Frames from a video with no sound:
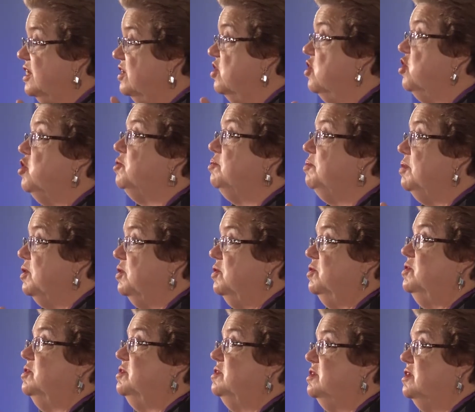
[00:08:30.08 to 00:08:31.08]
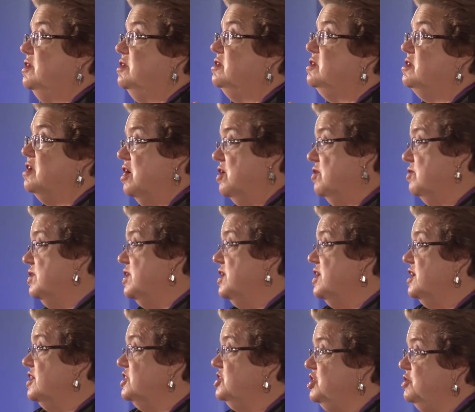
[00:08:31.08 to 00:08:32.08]
a whole bowl? No.
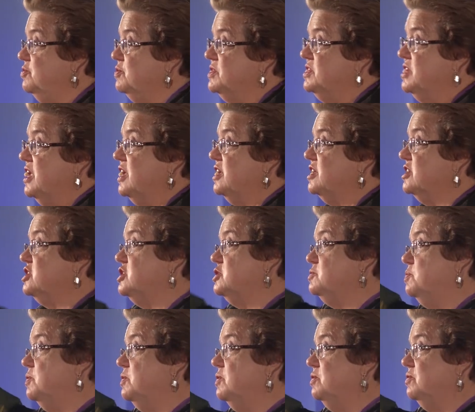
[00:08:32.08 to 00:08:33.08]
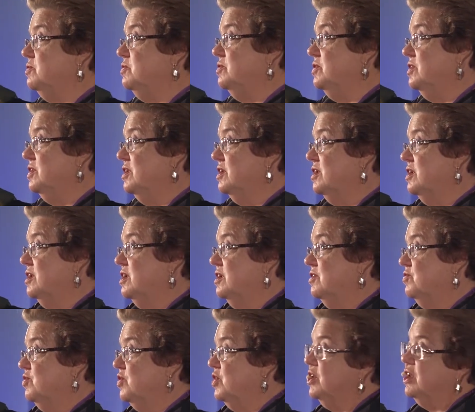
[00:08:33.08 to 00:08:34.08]
She would take a
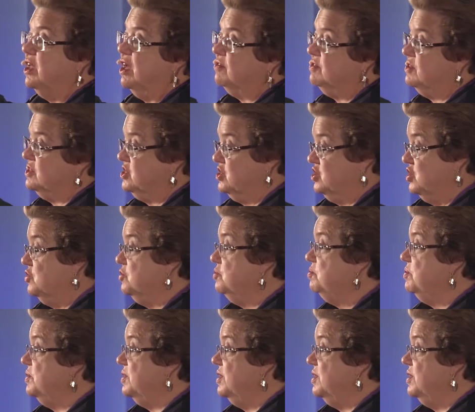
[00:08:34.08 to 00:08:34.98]
spoonful of the soup